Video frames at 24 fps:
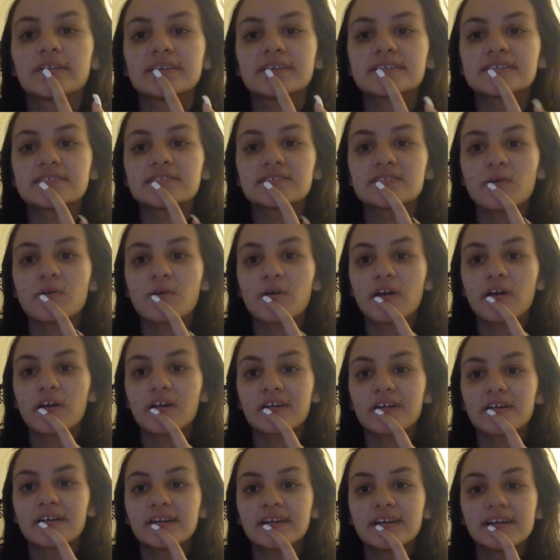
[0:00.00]
That's so
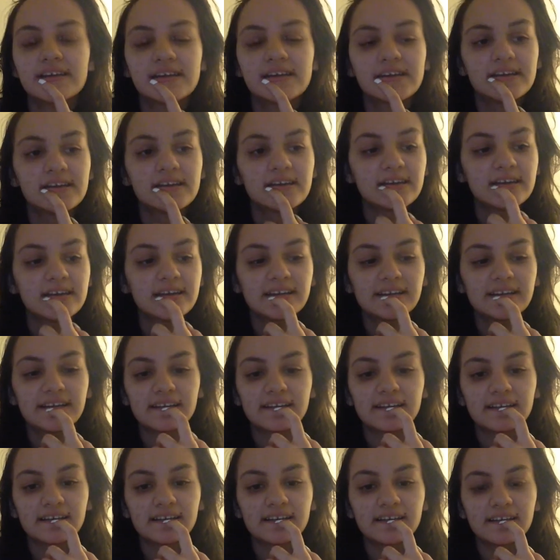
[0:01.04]
hard.
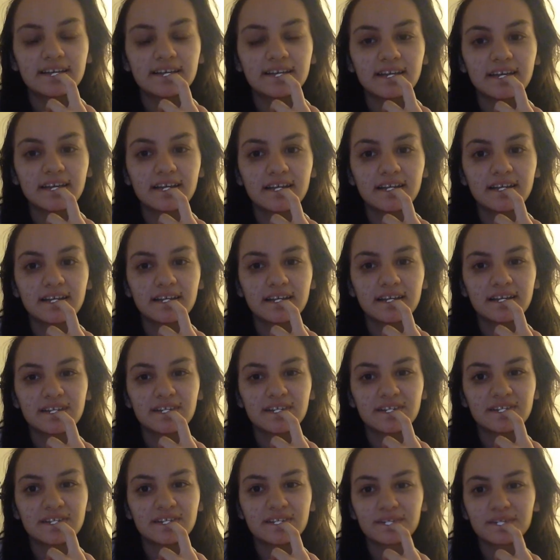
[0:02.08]
Yeah, I
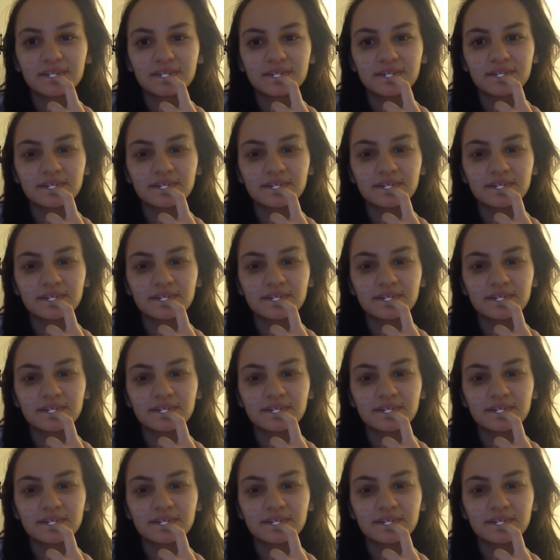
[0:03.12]
don't know.